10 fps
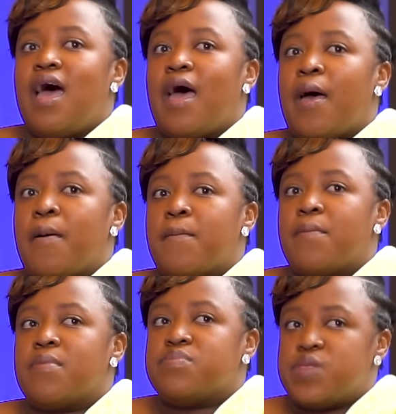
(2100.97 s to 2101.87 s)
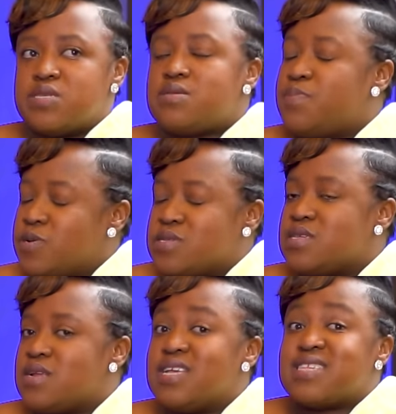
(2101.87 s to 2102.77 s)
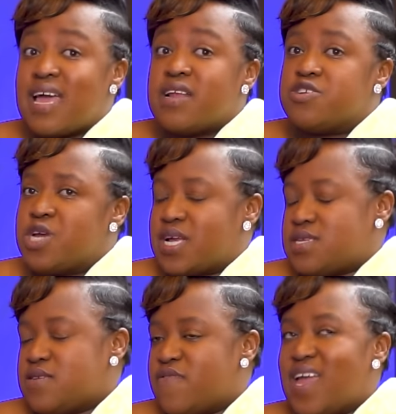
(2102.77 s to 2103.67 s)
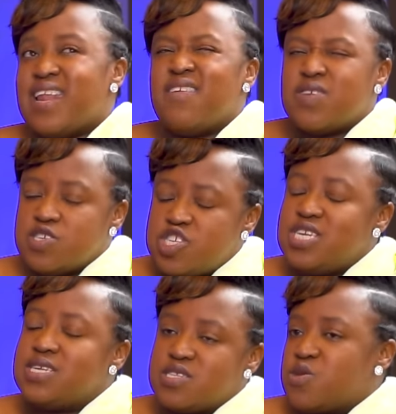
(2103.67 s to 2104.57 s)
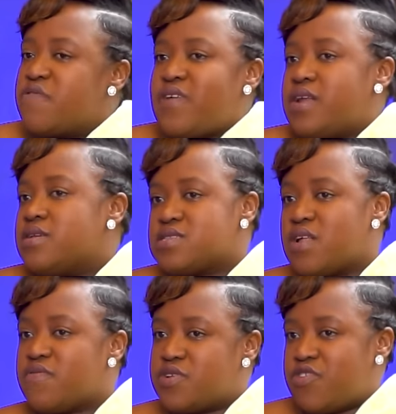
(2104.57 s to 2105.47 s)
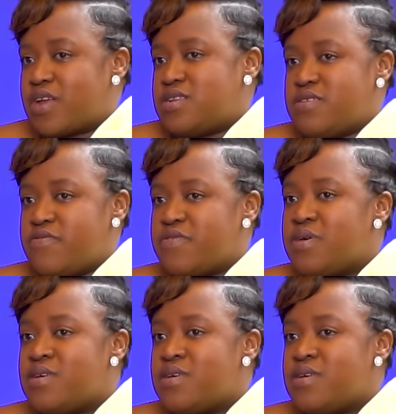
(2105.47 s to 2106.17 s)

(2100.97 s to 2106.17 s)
this person is unattractive and even she does not find herself attractive.